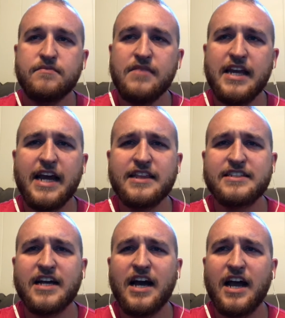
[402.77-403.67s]
at the
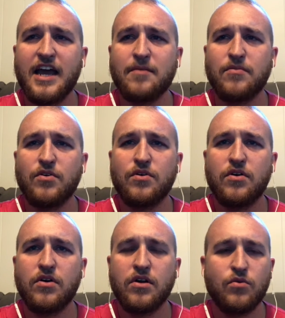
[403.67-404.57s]
time,
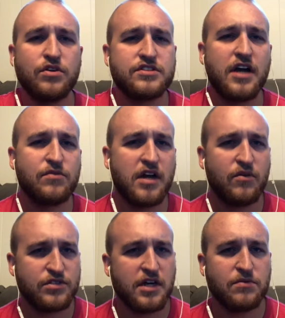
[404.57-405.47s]
which I
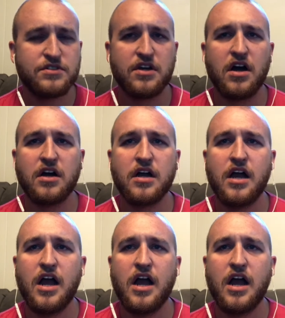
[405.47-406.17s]
was young,